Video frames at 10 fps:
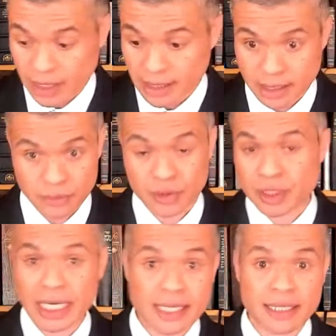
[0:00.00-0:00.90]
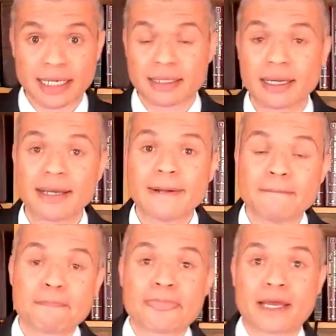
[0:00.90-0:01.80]
I don't say that
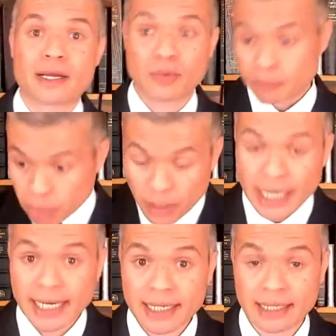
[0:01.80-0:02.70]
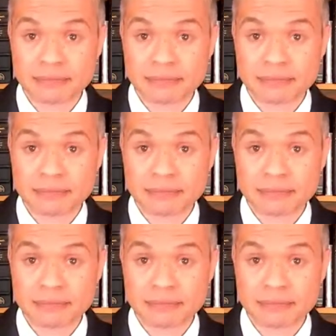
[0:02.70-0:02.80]
with pride.